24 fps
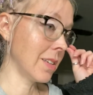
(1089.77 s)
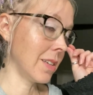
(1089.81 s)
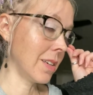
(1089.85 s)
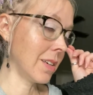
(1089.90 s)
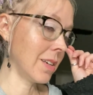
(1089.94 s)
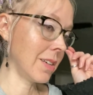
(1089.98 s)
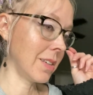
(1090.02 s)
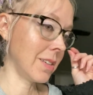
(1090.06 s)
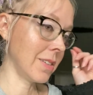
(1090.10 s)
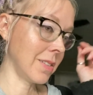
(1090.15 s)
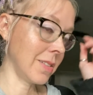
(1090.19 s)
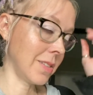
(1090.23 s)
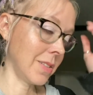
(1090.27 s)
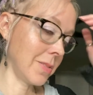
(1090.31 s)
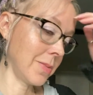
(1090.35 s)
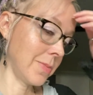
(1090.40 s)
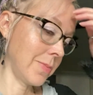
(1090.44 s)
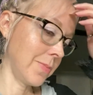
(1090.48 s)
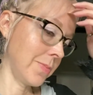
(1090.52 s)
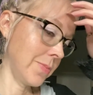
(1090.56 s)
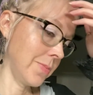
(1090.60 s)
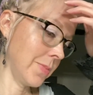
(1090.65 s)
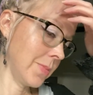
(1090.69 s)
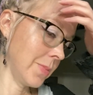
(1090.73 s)
I don't know.
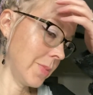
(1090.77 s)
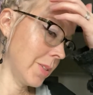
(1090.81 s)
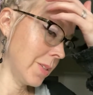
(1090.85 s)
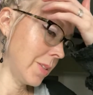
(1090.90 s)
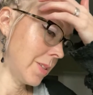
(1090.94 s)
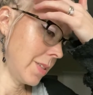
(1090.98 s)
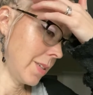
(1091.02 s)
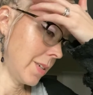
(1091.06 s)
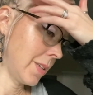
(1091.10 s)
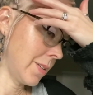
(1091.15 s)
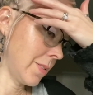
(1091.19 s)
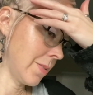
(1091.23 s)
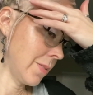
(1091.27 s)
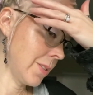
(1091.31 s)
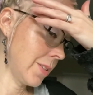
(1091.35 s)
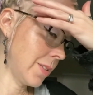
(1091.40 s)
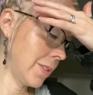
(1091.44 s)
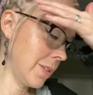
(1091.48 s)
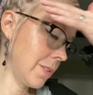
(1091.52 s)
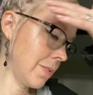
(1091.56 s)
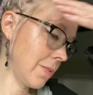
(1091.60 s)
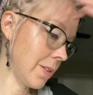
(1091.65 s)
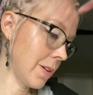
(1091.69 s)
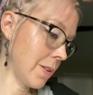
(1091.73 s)
We'll see. We'll
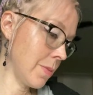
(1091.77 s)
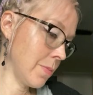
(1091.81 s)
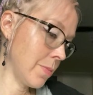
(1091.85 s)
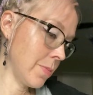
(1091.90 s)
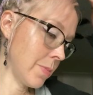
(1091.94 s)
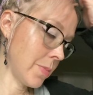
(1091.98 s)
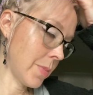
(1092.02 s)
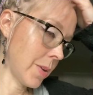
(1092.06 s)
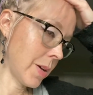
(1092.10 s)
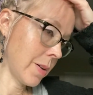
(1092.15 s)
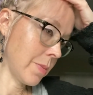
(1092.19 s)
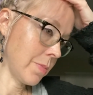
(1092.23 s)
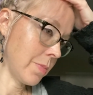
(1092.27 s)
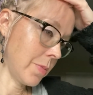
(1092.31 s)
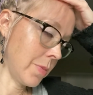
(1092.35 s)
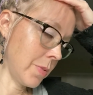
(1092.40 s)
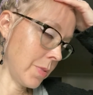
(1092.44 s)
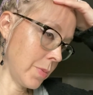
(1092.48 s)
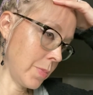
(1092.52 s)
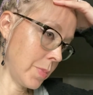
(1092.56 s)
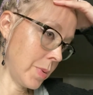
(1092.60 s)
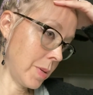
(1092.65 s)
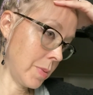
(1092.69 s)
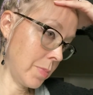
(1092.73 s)
see if I'm up
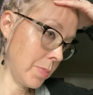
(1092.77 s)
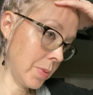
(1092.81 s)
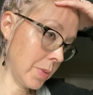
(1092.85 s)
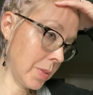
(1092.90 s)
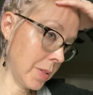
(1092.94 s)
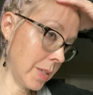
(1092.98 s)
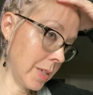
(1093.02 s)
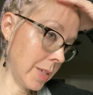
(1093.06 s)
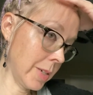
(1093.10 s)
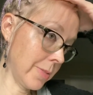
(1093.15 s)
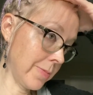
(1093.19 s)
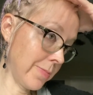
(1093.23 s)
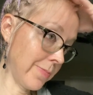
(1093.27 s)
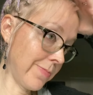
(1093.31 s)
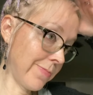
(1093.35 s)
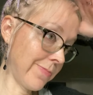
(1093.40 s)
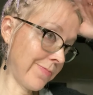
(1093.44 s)
for peopling